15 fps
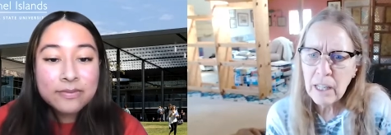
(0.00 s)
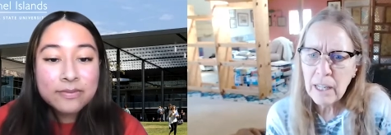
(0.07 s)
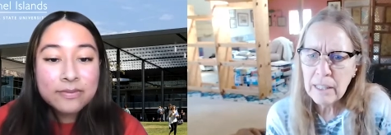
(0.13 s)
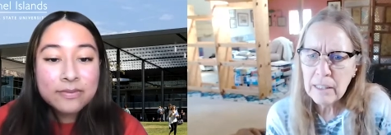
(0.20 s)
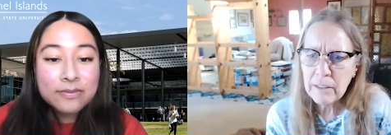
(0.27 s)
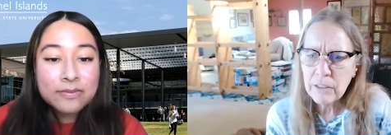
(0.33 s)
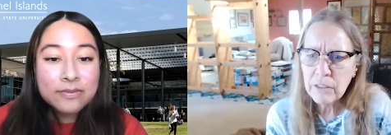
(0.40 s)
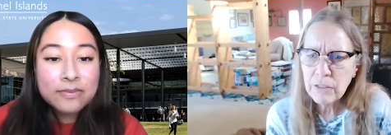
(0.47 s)

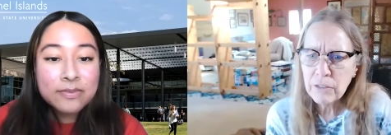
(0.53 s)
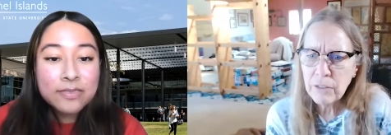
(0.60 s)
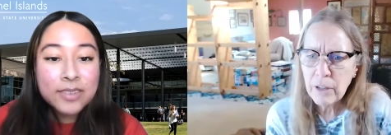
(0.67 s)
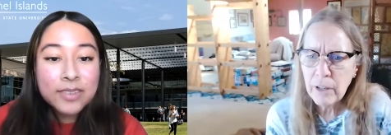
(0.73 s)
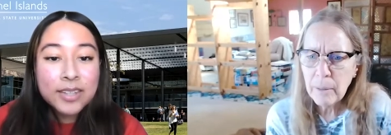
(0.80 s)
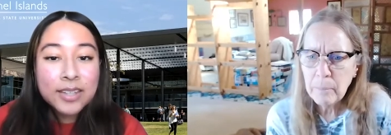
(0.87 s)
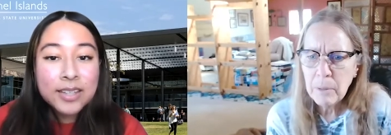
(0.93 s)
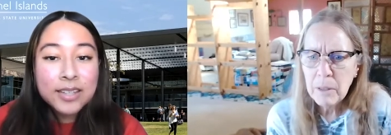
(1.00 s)
Speaker 1: Islands
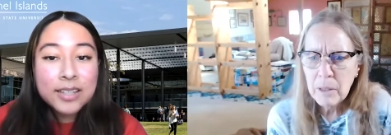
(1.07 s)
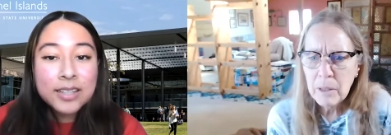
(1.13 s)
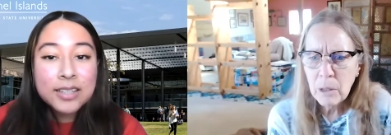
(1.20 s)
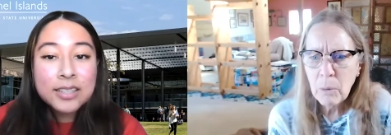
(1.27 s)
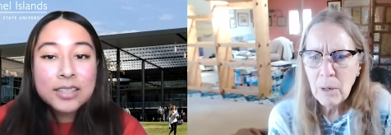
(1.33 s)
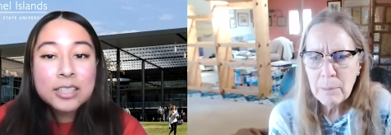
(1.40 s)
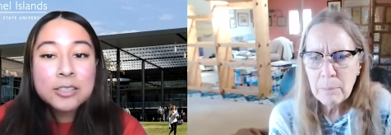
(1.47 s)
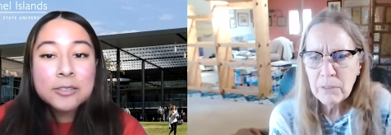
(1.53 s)
from
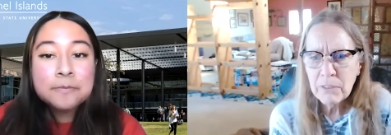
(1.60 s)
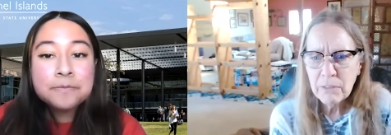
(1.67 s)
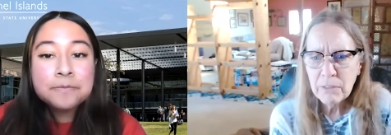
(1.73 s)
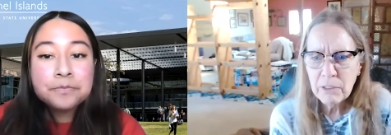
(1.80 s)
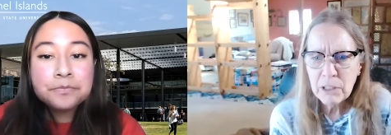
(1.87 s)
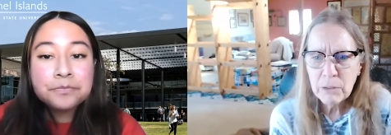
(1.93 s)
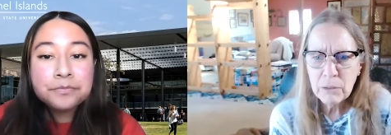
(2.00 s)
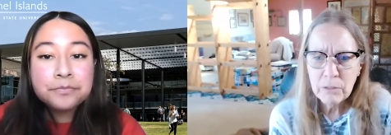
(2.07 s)
Hawaii
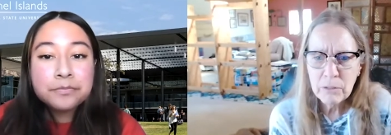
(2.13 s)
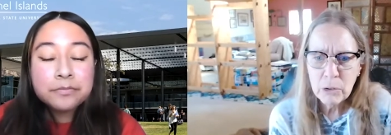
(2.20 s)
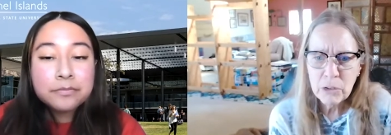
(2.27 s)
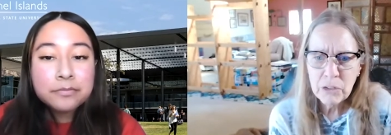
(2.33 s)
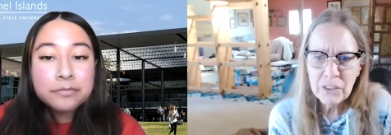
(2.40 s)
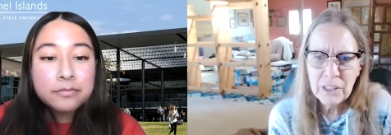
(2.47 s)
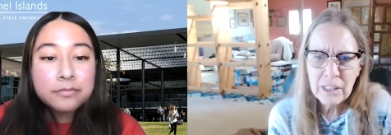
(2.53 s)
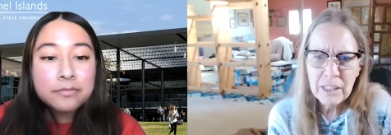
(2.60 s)
Pacific
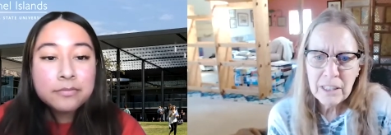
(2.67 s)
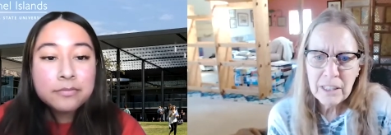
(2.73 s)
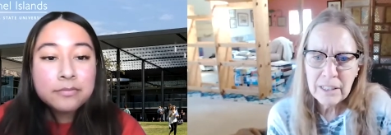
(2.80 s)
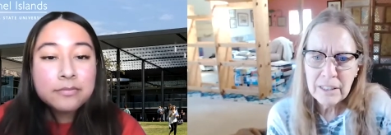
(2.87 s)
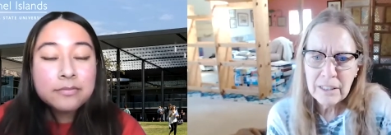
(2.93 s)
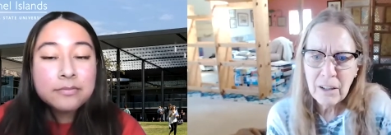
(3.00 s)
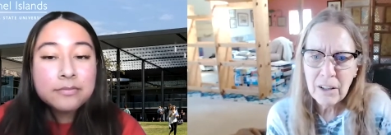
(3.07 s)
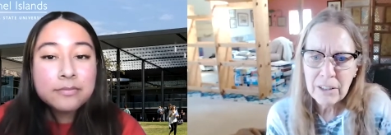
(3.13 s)
University
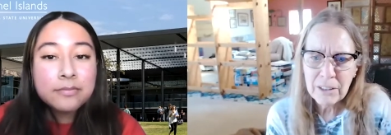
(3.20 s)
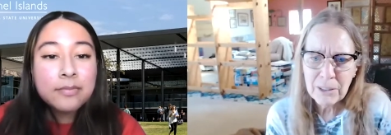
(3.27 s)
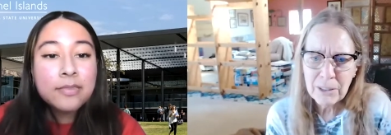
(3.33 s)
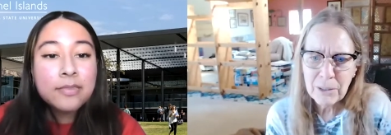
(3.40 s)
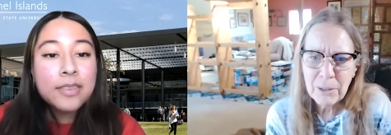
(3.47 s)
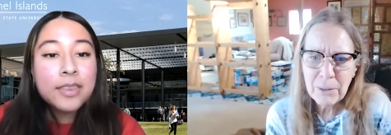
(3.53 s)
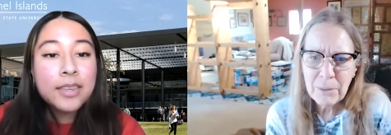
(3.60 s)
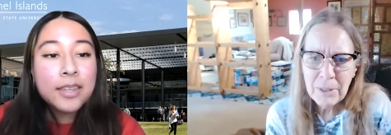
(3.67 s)
in
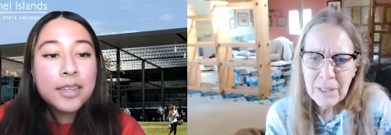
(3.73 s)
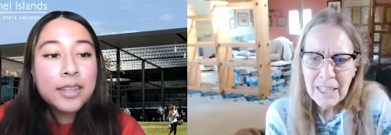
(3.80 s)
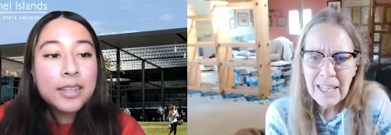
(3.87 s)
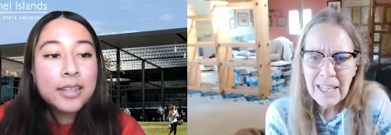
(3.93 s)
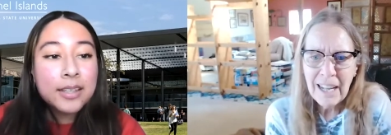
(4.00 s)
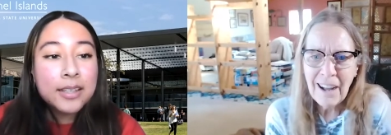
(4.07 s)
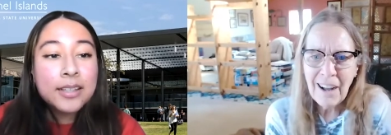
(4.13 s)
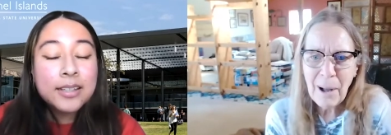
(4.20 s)
Honolulu.
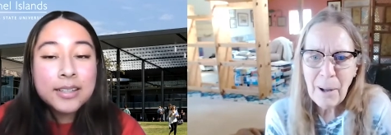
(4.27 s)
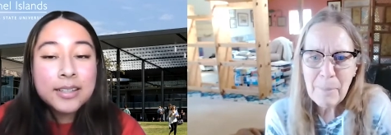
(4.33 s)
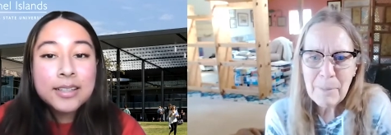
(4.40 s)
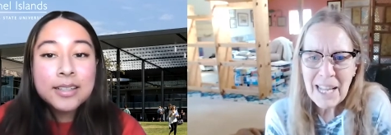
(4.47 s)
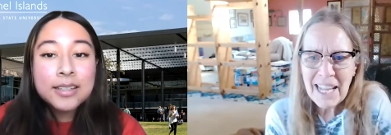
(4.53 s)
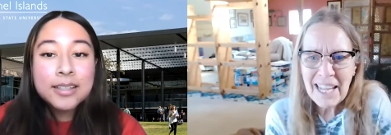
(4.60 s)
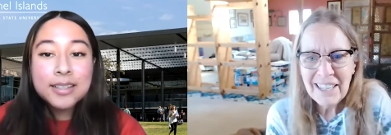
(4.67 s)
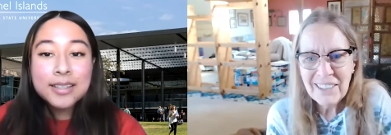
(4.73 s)
Um,
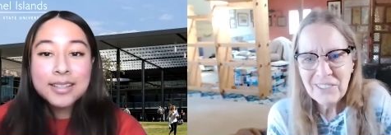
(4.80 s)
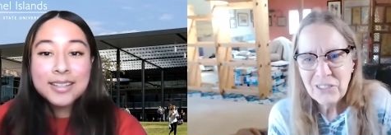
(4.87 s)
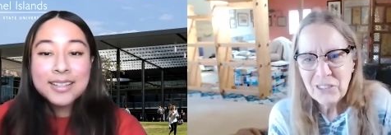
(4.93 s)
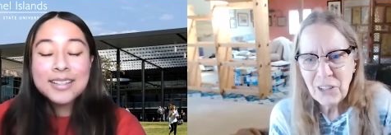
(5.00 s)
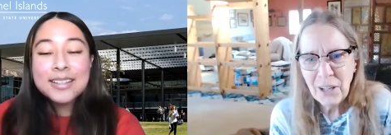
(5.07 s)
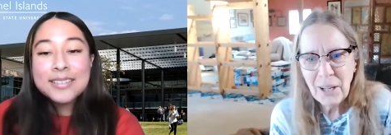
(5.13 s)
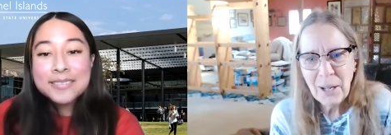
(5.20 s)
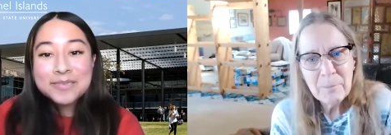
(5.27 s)
and
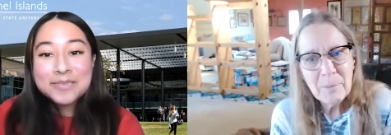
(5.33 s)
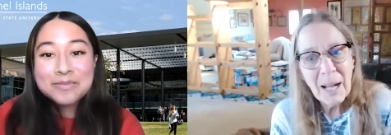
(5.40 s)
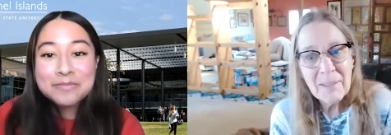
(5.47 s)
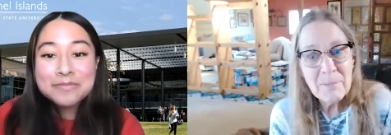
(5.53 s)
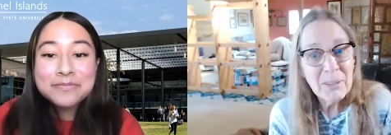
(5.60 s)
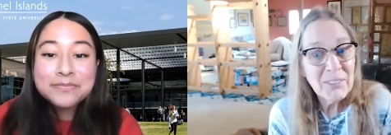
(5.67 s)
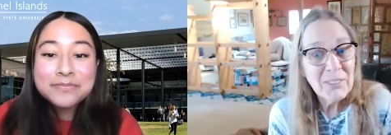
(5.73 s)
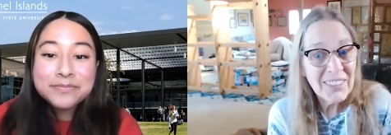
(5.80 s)
um, I
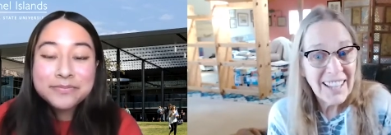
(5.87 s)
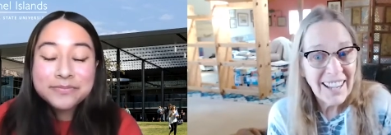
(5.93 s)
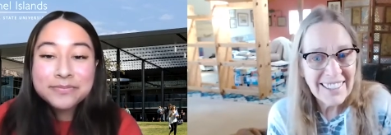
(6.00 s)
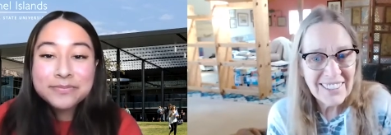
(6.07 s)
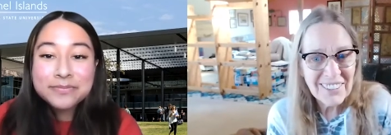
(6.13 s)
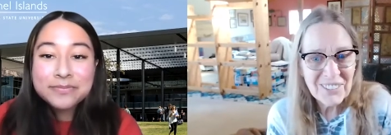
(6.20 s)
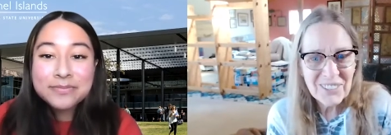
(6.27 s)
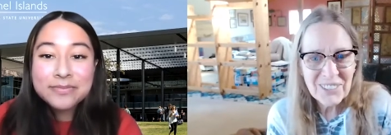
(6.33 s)
miss the
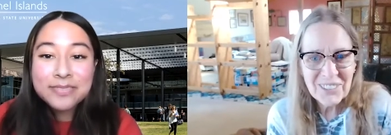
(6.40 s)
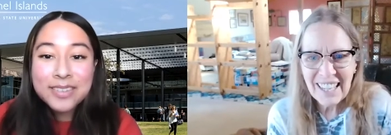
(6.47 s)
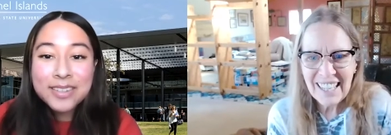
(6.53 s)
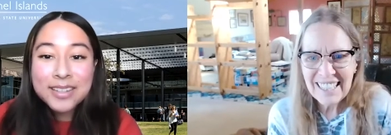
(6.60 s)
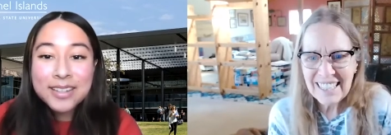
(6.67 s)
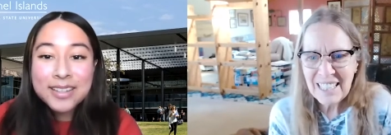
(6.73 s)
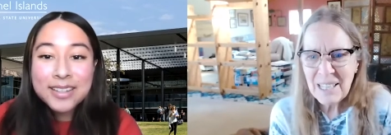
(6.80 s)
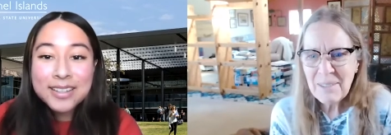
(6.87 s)
islands
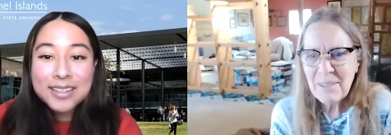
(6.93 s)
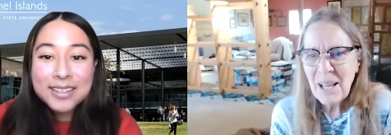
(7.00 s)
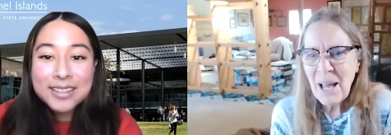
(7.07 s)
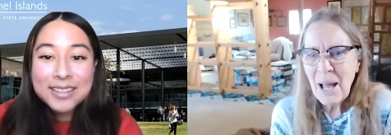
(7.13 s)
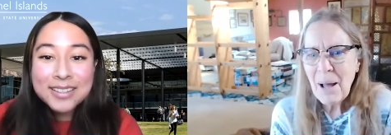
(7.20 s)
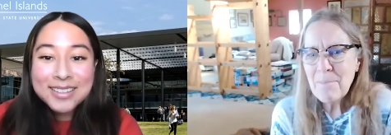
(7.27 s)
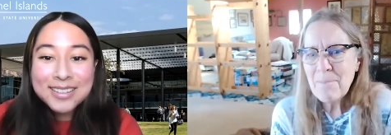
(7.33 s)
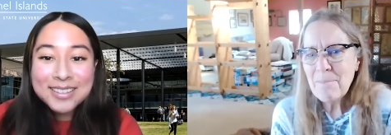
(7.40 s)
daily,
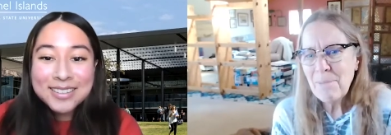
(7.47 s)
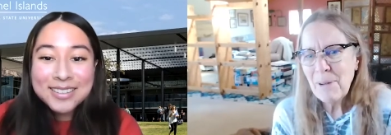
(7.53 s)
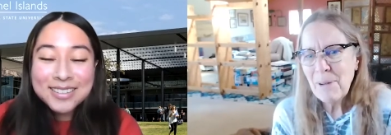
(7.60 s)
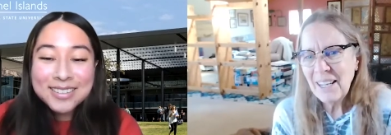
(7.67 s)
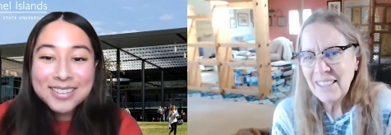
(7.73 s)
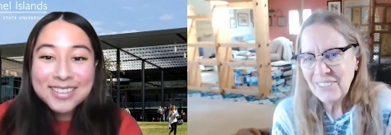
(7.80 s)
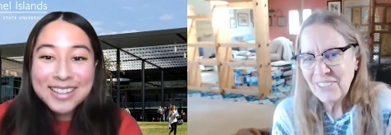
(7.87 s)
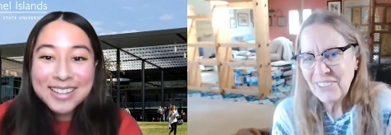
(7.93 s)

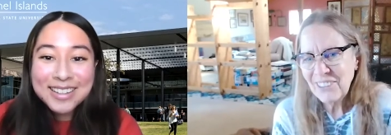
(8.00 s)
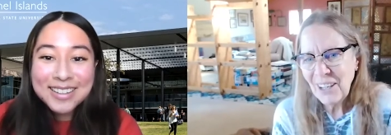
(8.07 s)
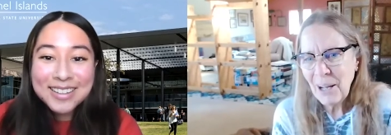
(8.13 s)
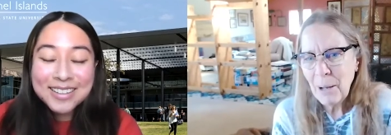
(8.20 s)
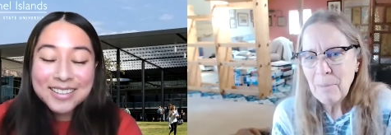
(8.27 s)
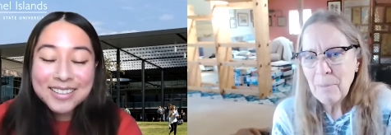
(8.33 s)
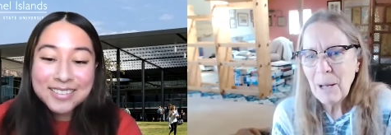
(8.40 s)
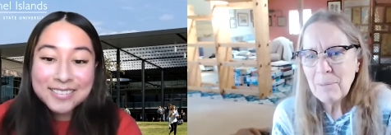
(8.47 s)
but
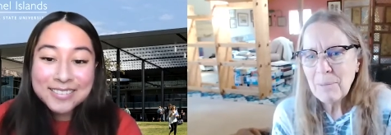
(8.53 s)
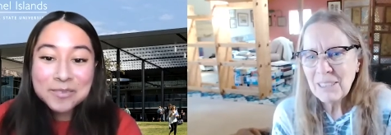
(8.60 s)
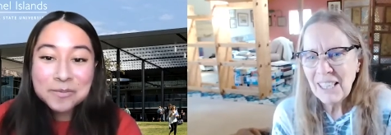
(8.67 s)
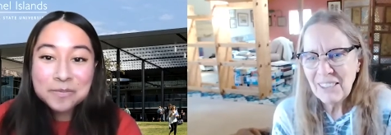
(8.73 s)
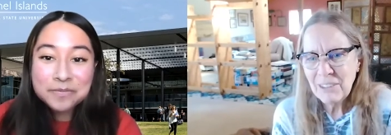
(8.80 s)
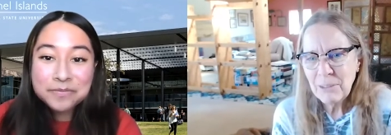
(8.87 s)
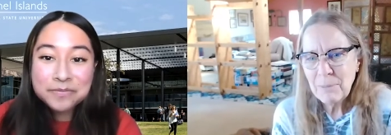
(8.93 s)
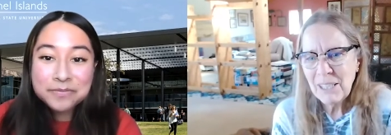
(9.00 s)
um, I'm
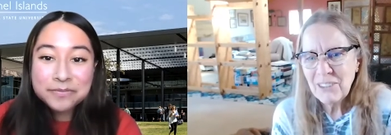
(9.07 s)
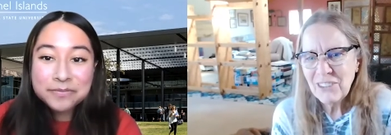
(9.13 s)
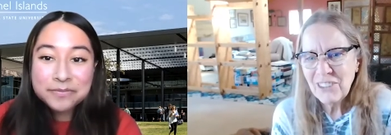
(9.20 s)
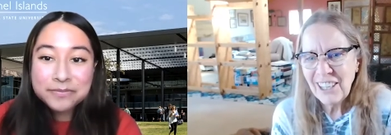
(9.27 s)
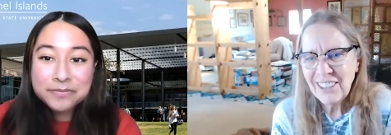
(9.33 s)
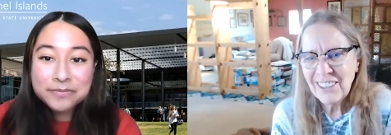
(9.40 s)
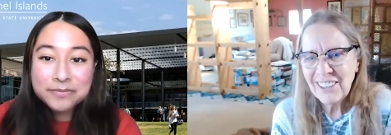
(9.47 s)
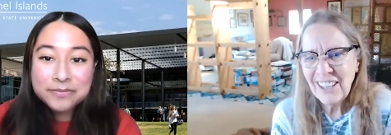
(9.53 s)
glad to be at
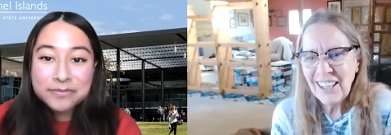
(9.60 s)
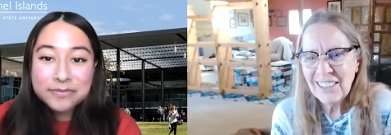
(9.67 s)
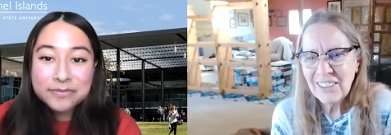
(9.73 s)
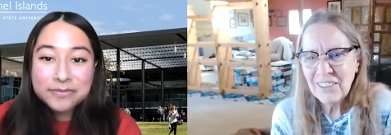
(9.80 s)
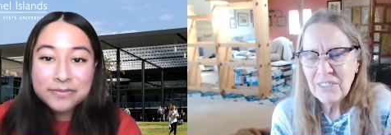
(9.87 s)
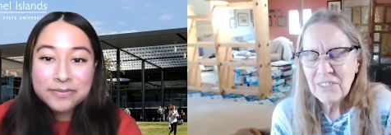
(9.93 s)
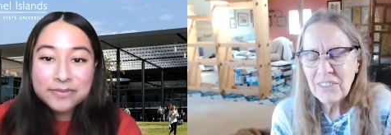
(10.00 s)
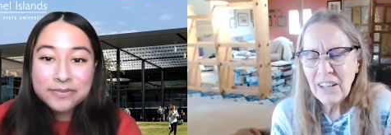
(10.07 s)
Channel
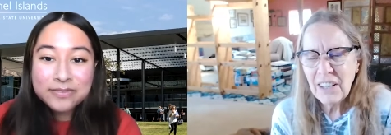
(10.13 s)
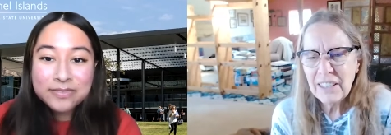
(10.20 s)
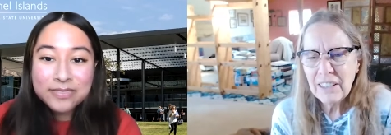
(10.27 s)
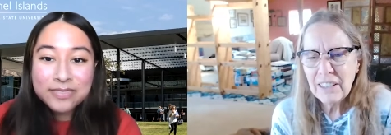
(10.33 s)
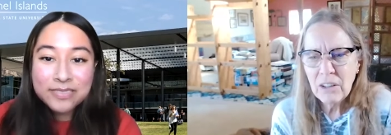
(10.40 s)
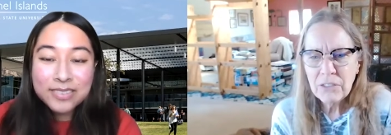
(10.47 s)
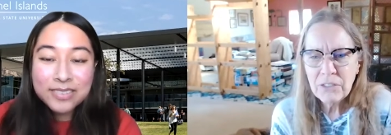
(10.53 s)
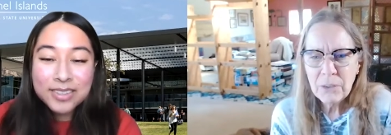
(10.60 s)
Islands. I
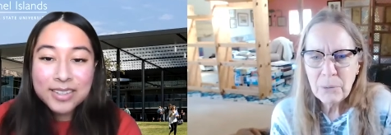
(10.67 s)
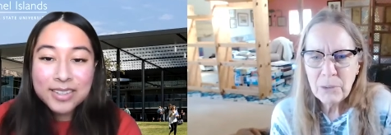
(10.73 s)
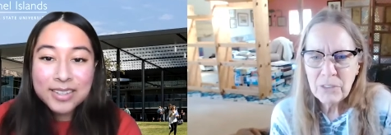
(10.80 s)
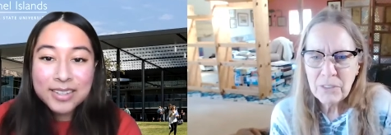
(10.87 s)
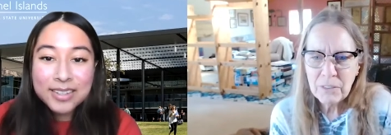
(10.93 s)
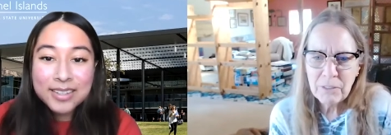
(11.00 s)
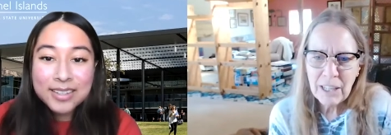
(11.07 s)
also was a